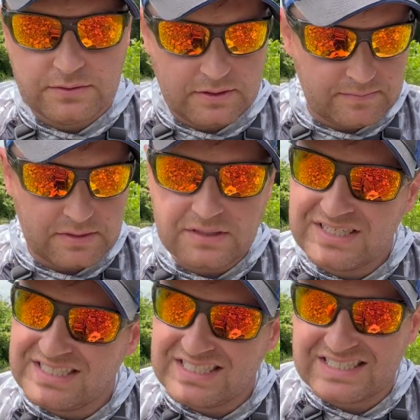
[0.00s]
something
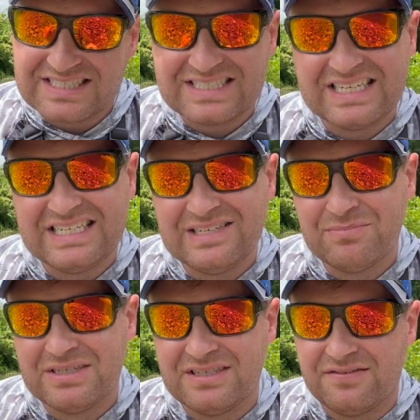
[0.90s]
just a teeny
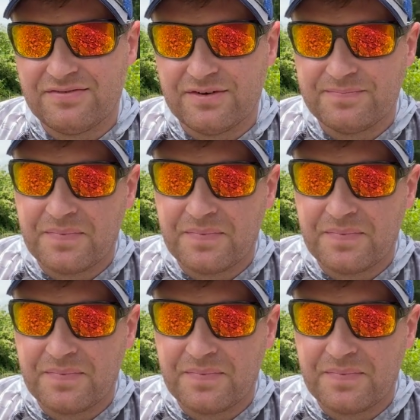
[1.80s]
bit different.